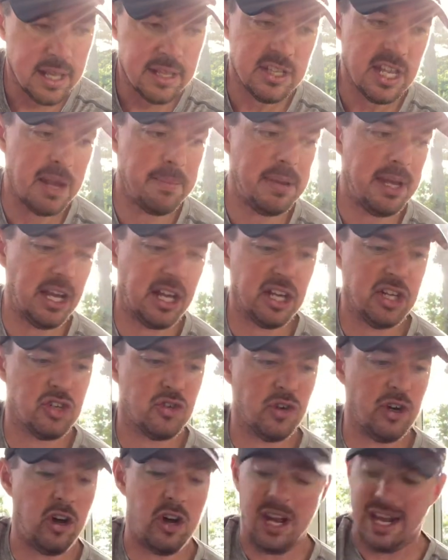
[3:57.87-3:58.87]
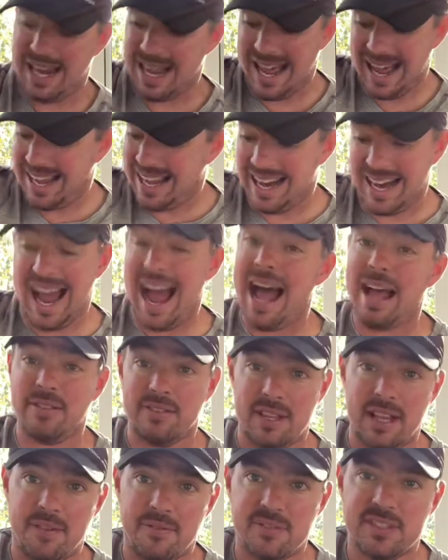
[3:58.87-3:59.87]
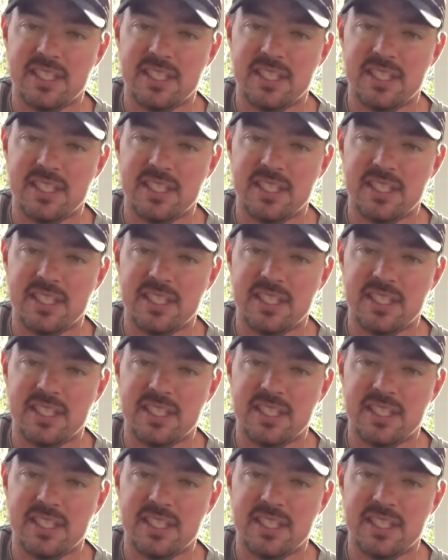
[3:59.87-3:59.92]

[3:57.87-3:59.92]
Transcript: That'd be a good drill. And I've